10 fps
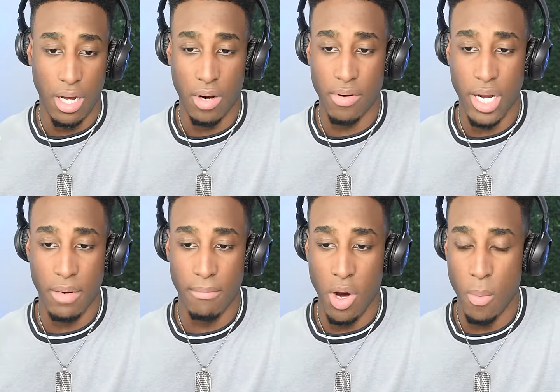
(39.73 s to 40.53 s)
All right,
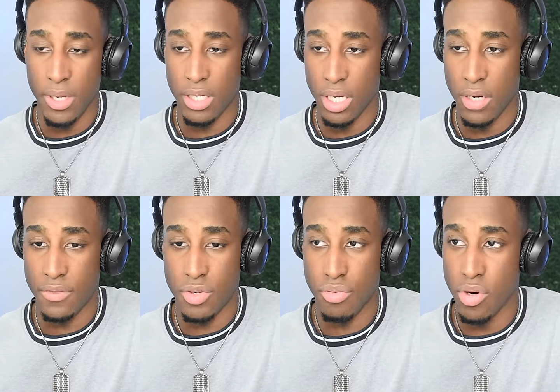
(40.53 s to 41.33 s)
moment of
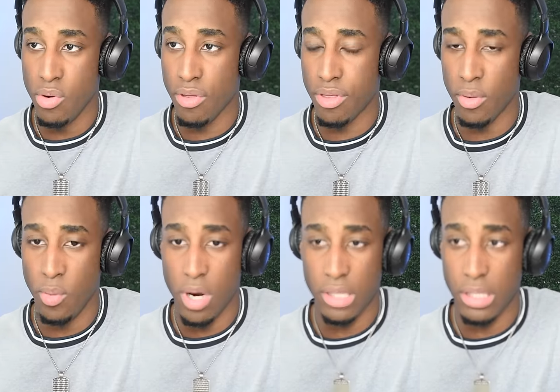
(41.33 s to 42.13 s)
truth.
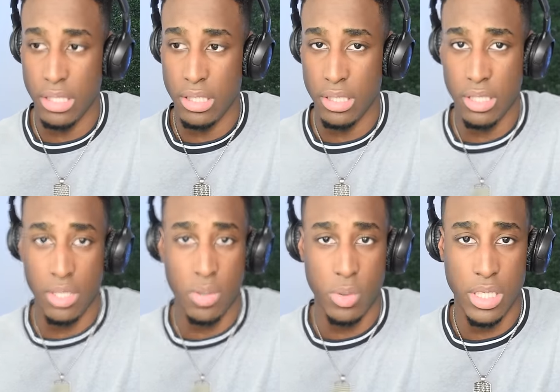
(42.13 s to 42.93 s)
What did the
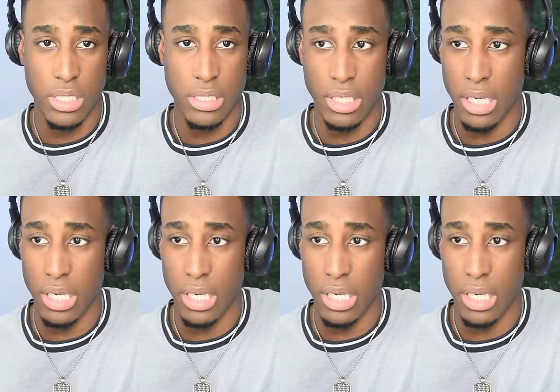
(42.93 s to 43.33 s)
quiz